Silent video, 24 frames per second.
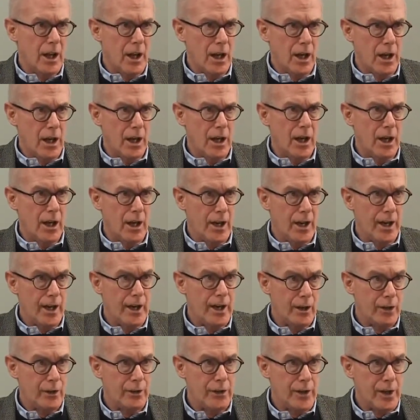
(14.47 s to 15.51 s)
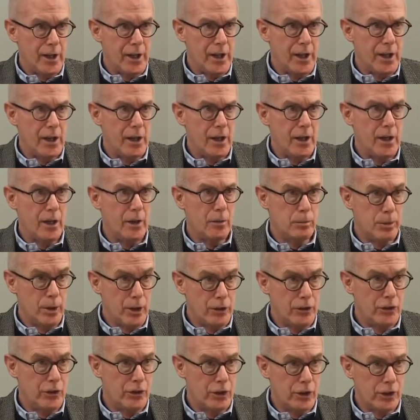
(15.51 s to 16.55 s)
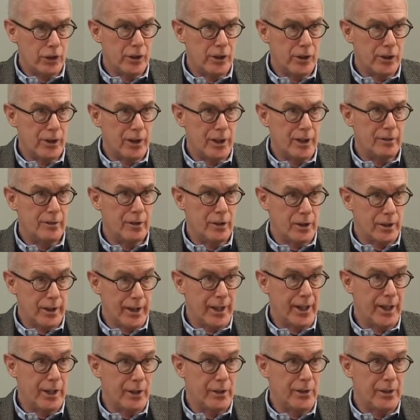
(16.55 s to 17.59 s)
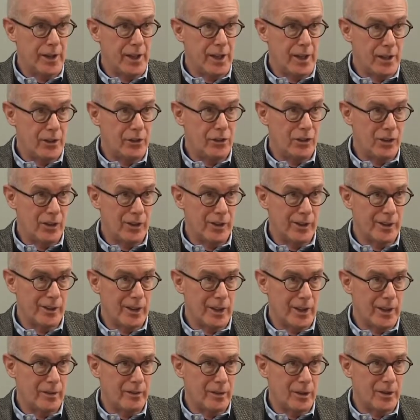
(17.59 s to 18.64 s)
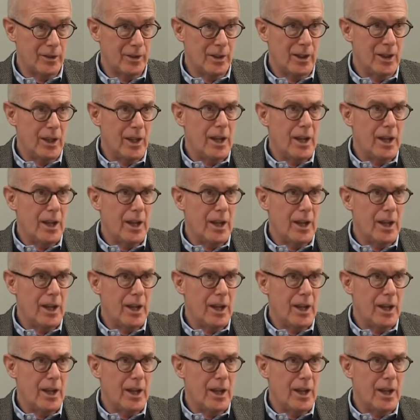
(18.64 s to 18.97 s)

a healthy blood sugar level and a healthy insulin level.